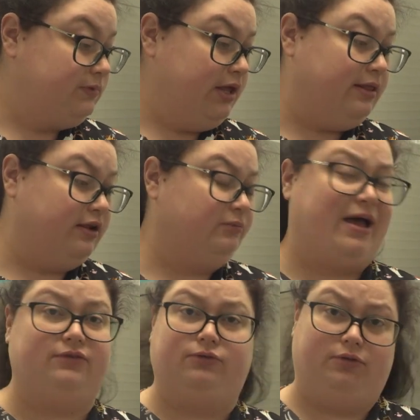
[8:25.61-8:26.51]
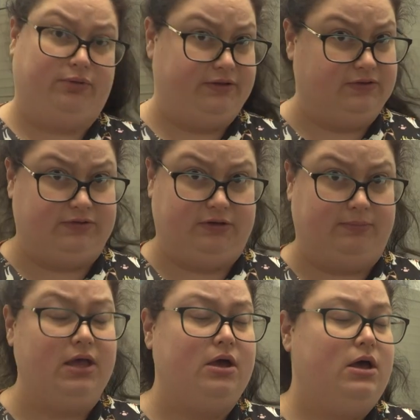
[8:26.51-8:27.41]
and then it's passed through the blood system.
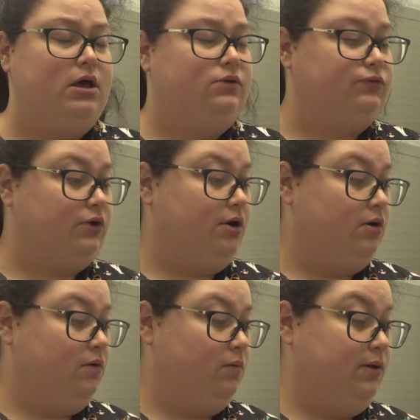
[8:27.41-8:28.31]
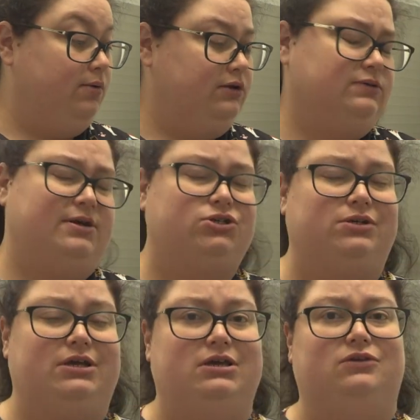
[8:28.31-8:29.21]
So we want to make sure
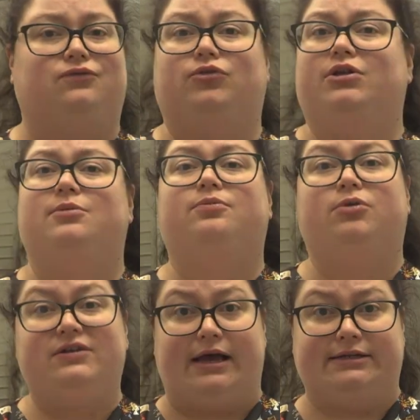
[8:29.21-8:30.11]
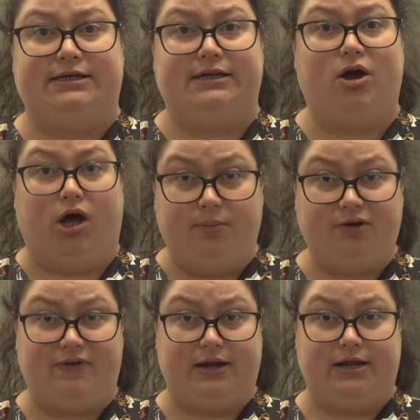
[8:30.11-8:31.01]
that he is fully protected on a
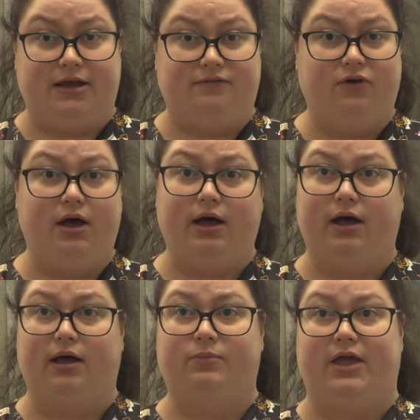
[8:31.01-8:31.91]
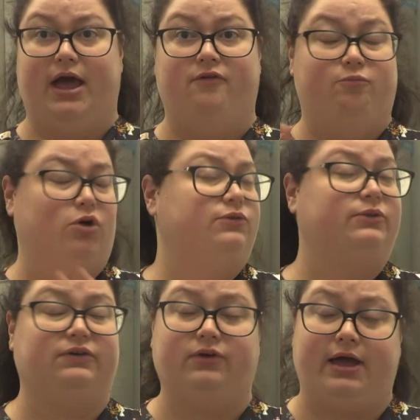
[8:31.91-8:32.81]
preventative. Um, they have
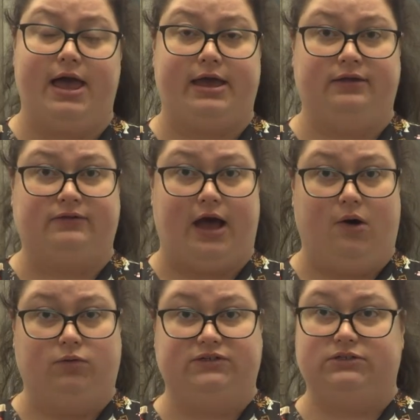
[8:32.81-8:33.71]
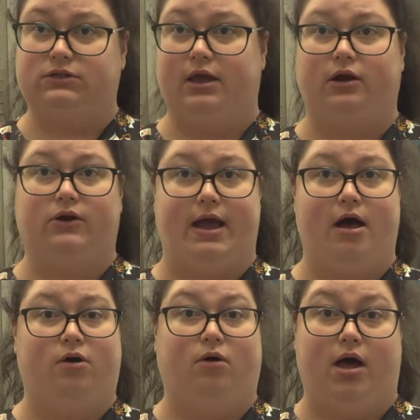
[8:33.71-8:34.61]
multiple different kinds out there
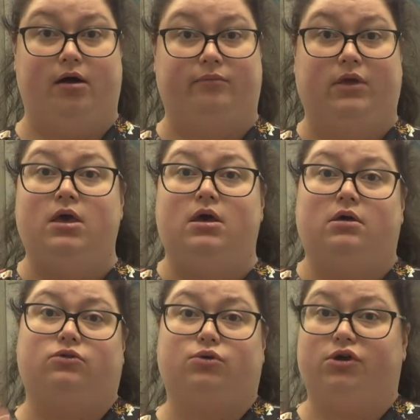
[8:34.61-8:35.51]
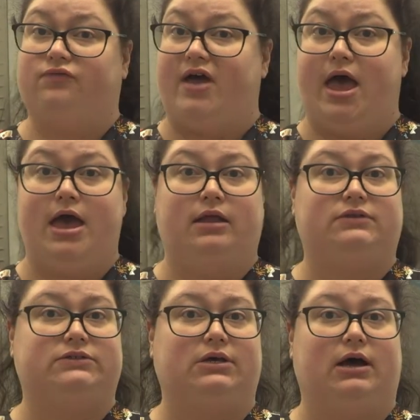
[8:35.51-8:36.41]
now um, through your
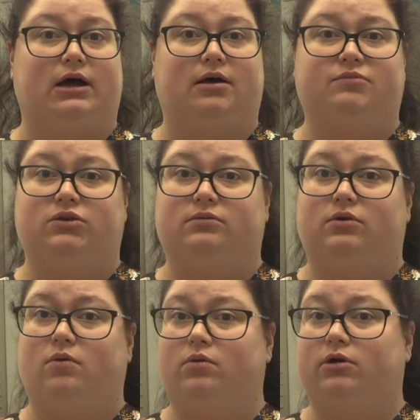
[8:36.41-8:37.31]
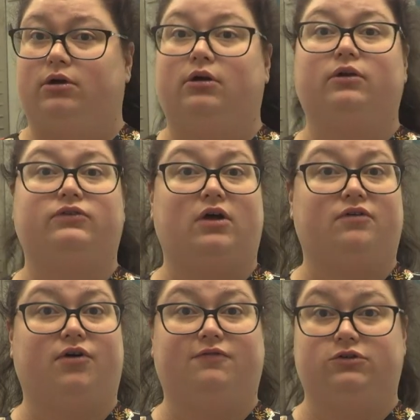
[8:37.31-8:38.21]
vet. Um, you can order
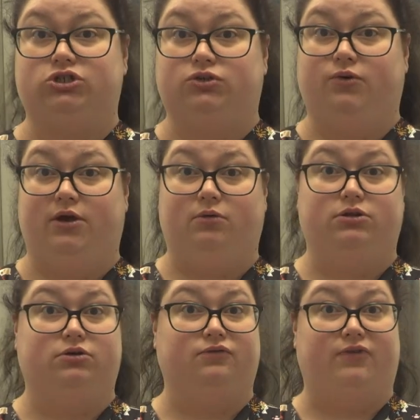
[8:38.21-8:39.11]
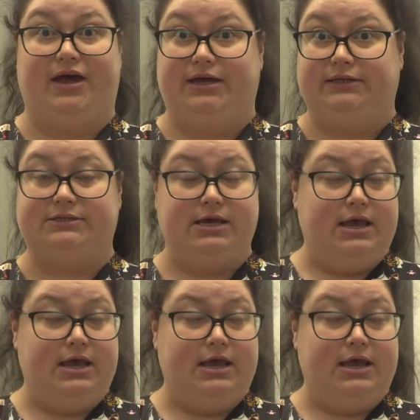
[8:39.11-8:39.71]
stuff off of Chewy with your vet